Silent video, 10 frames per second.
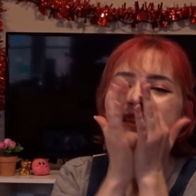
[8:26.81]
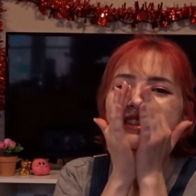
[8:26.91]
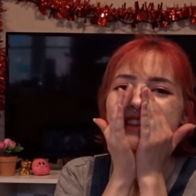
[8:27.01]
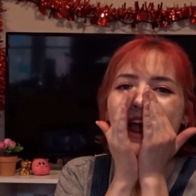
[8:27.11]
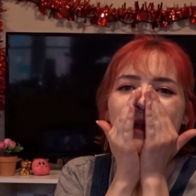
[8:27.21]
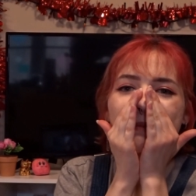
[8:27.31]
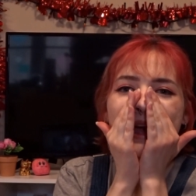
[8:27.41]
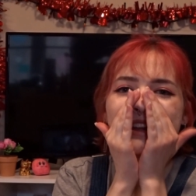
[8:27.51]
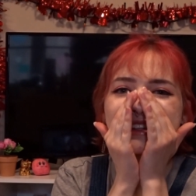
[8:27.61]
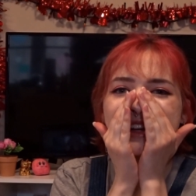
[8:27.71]
Stan
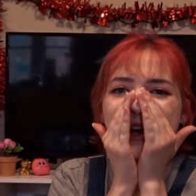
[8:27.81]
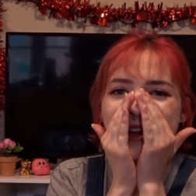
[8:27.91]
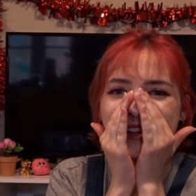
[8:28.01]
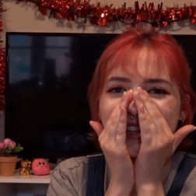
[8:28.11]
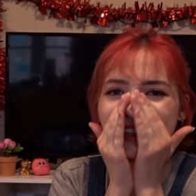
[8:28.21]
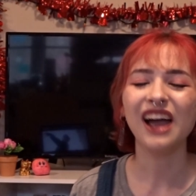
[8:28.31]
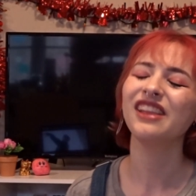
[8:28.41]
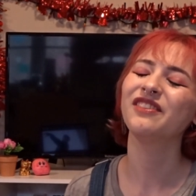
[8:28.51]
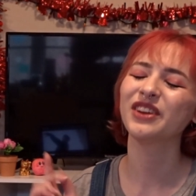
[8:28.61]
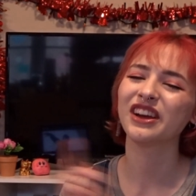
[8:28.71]
Pentagon.
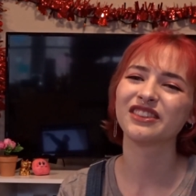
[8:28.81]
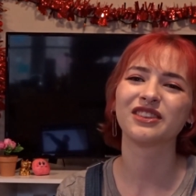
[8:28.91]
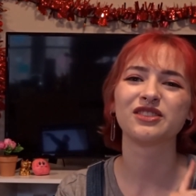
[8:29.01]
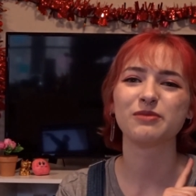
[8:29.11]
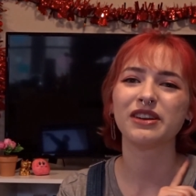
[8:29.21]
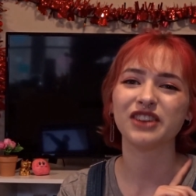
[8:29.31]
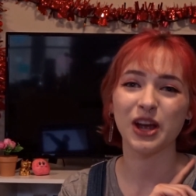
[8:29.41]
I love you guys so much.